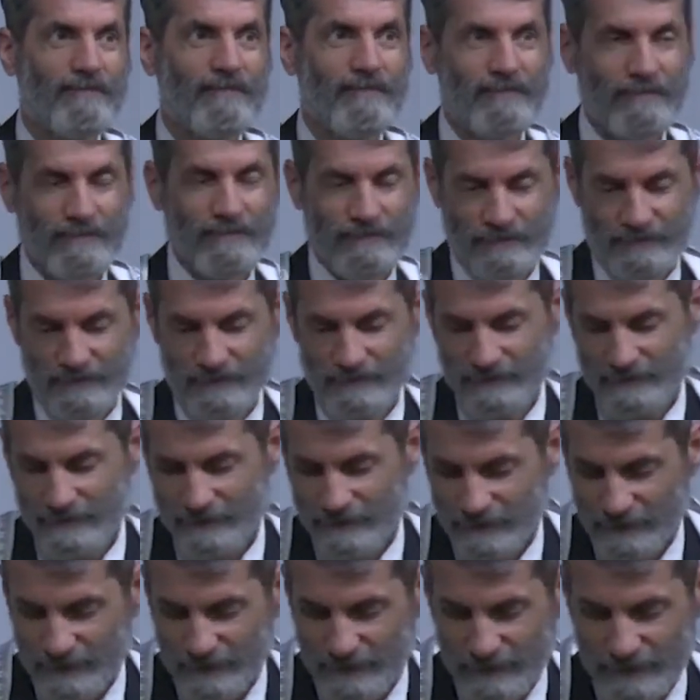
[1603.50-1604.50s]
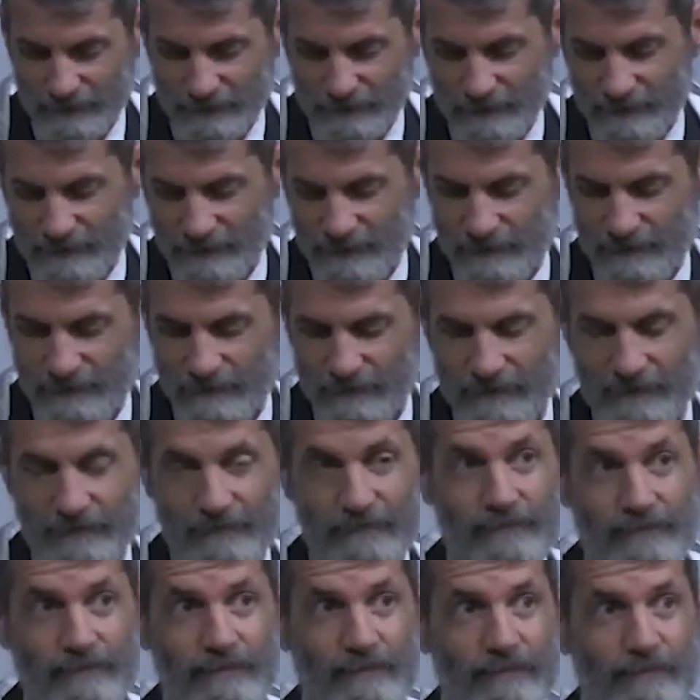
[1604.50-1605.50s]

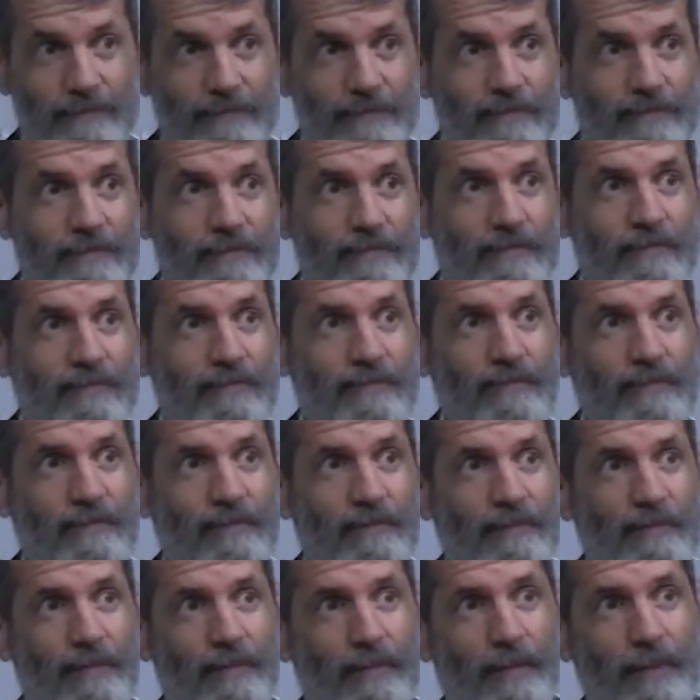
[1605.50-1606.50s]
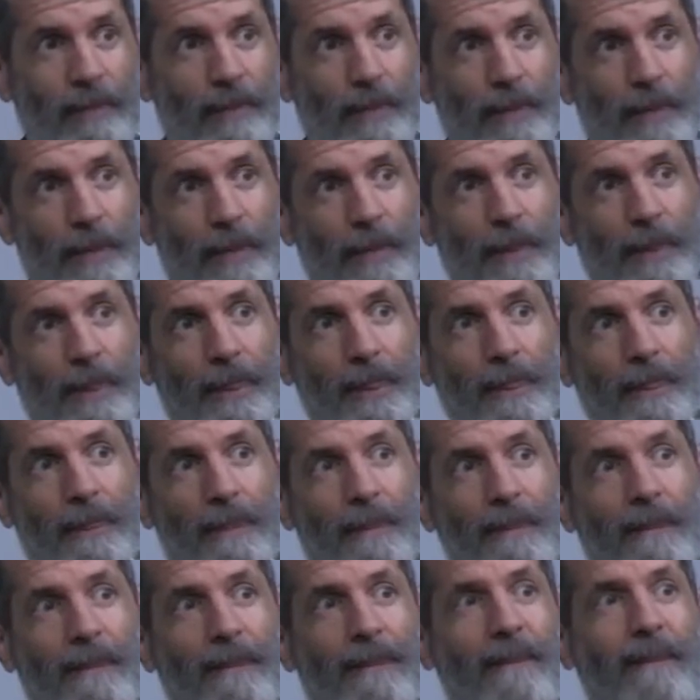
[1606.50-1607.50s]

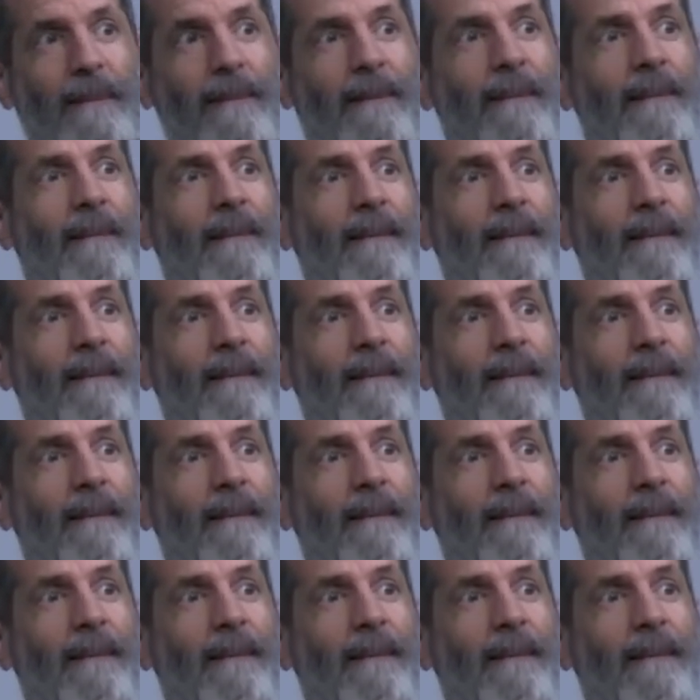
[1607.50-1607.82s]
(silence)